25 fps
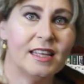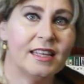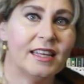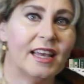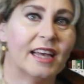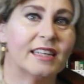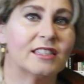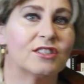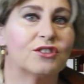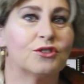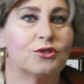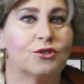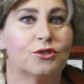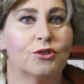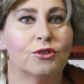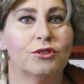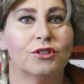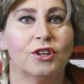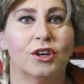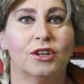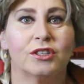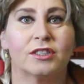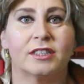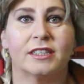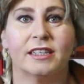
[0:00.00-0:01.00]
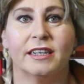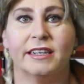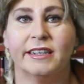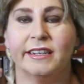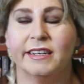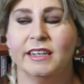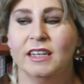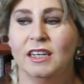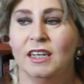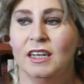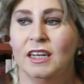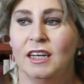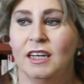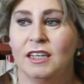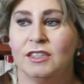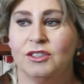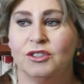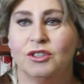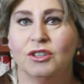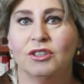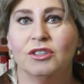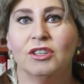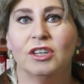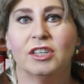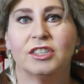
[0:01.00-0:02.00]
Yes, do not
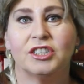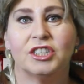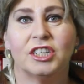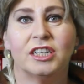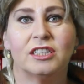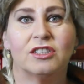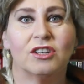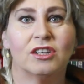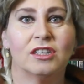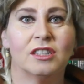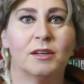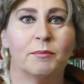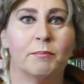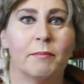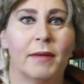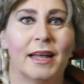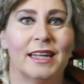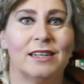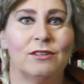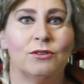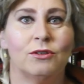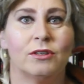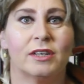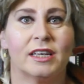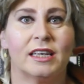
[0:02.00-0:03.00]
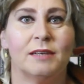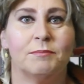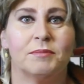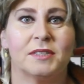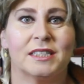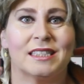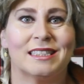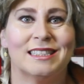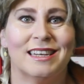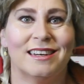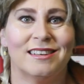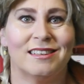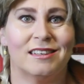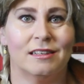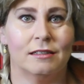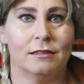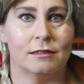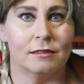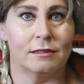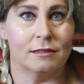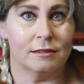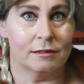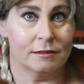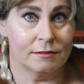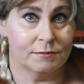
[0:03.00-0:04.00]
cheat on a man who keeps
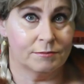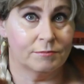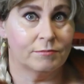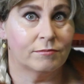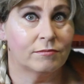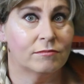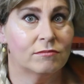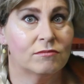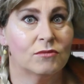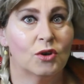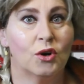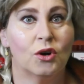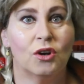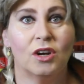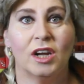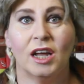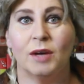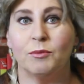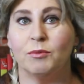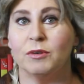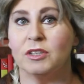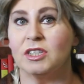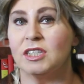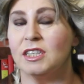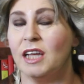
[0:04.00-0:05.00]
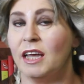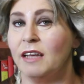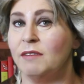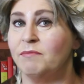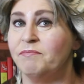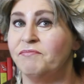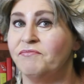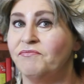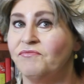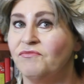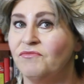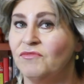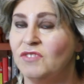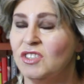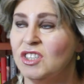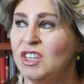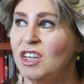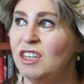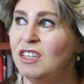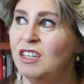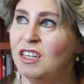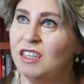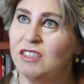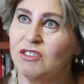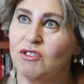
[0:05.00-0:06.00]
tigers, all I will say.
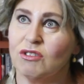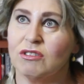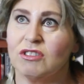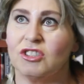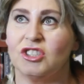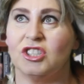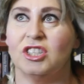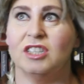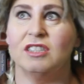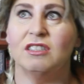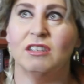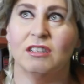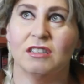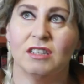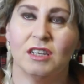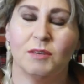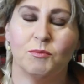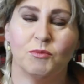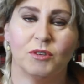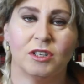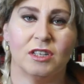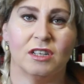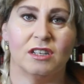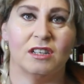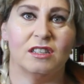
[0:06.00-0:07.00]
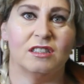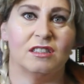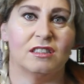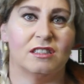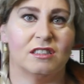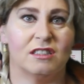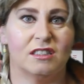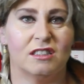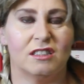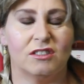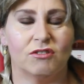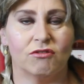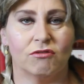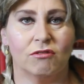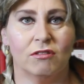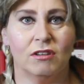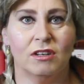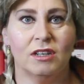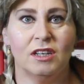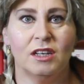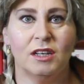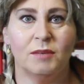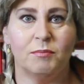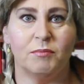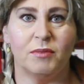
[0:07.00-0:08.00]
Certainly don't cheat on him with a
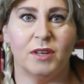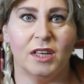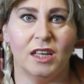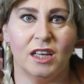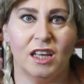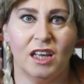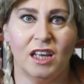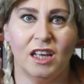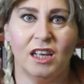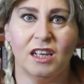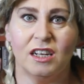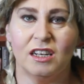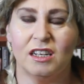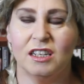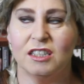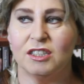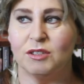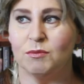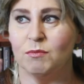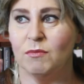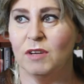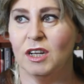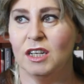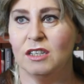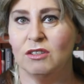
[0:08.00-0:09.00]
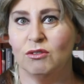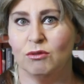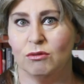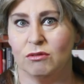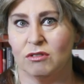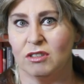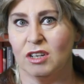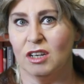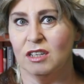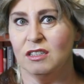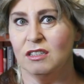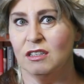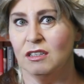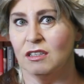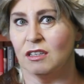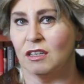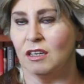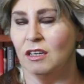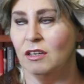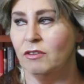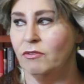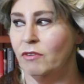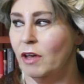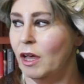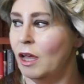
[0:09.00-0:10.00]
drippy Englishman who doesn't
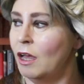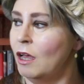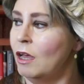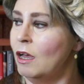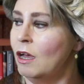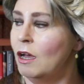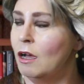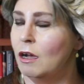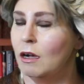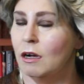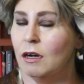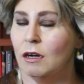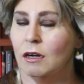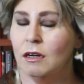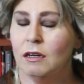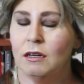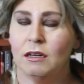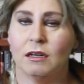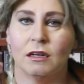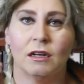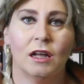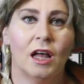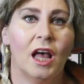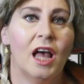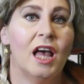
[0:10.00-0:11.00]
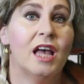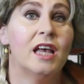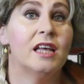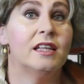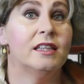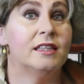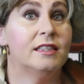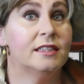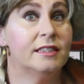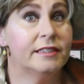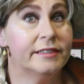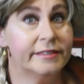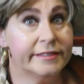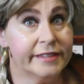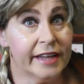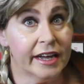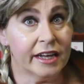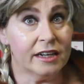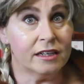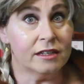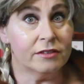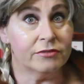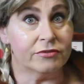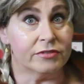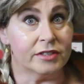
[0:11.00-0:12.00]
give a... Oh,
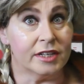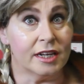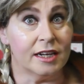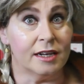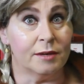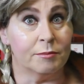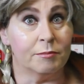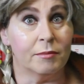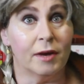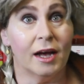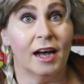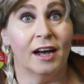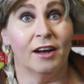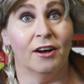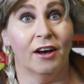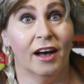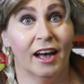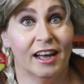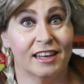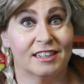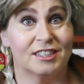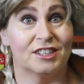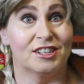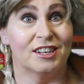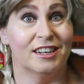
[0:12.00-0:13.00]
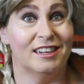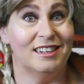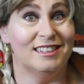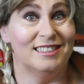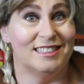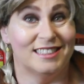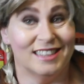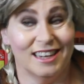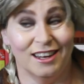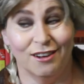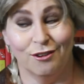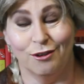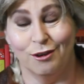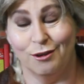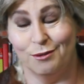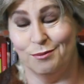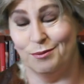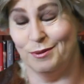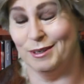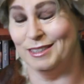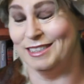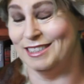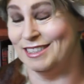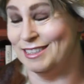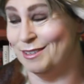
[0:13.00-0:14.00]
none of them are actually
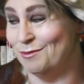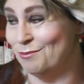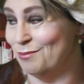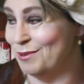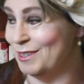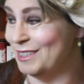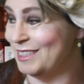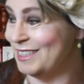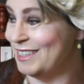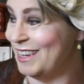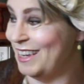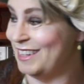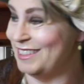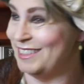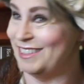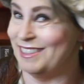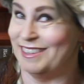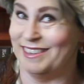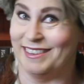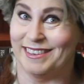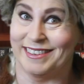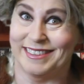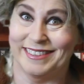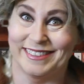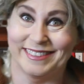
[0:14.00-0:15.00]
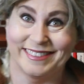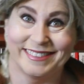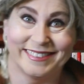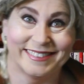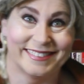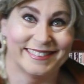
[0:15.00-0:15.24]
terribly sympathetic.